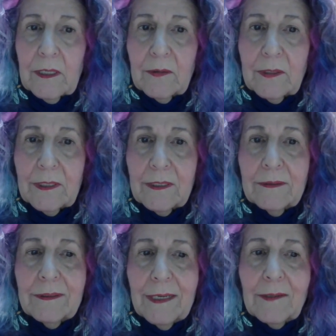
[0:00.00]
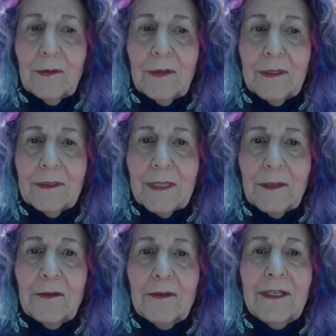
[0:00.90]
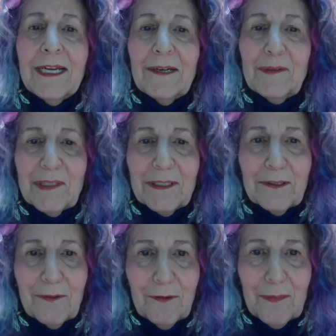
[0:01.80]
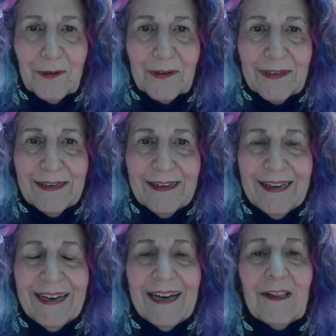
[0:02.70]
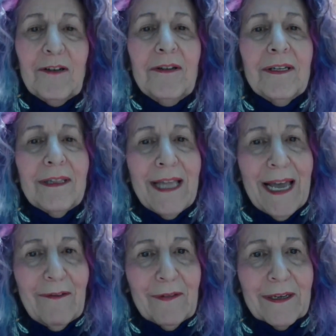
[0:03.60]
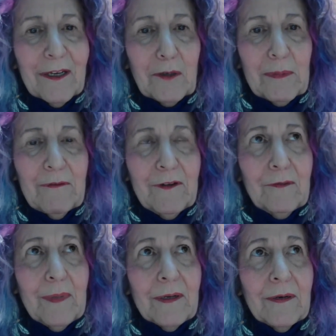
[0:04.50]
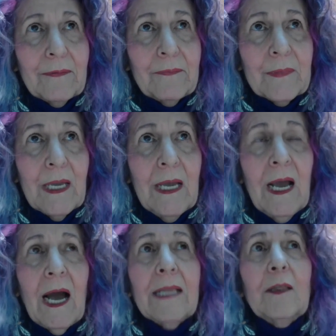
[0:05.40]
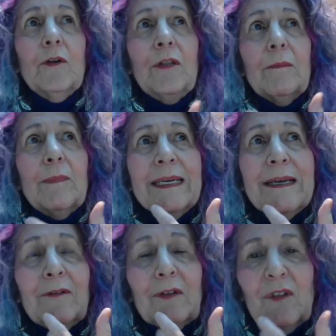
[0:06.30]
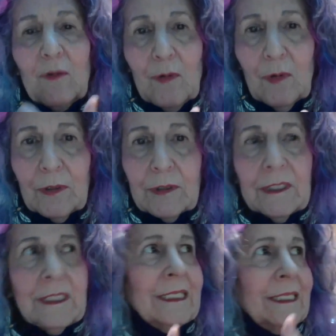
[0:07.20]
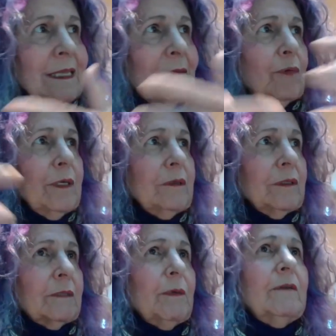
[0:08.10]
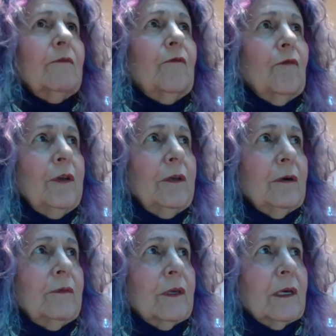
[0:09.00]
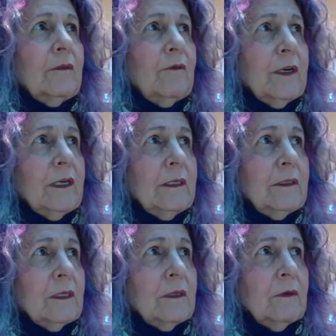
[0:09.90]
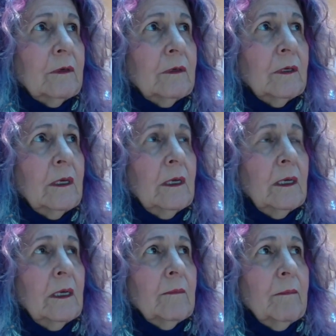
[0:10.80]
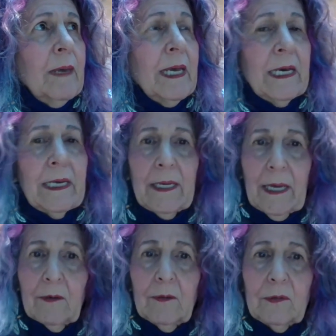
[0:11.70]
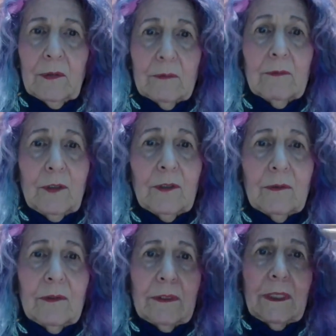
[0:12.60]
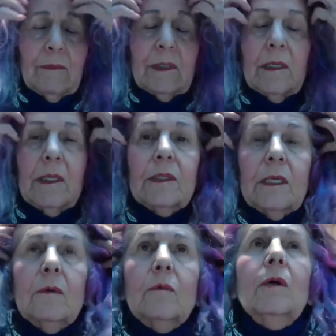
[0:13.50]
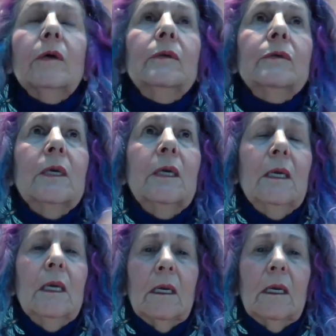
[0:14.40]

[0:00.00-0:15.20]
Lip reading: could count on. I learned this. I learned to have a sense of humor. I learned that laughing helped me feel better. I learned that being outdoors, getting the breezes, being free of the confines of a madhouse, which I'm sorry to say it was,